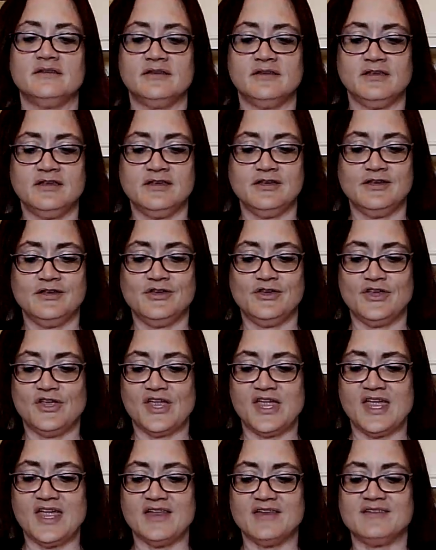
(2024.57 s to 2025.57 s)

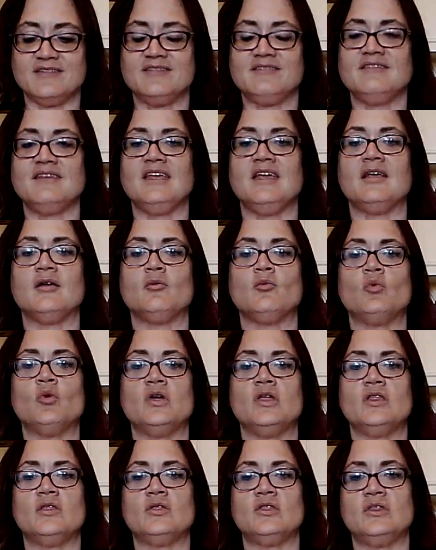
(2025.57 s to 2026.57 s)
You can't see it
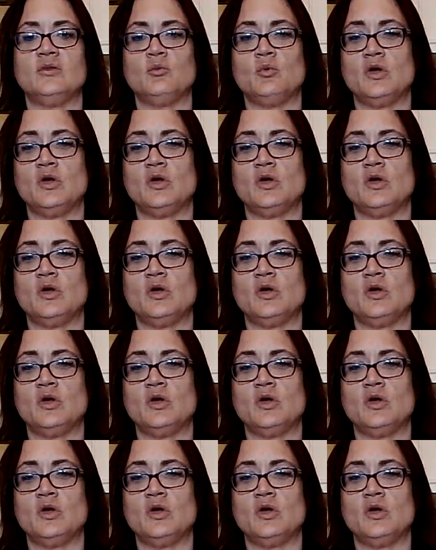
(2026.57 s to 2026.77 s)
with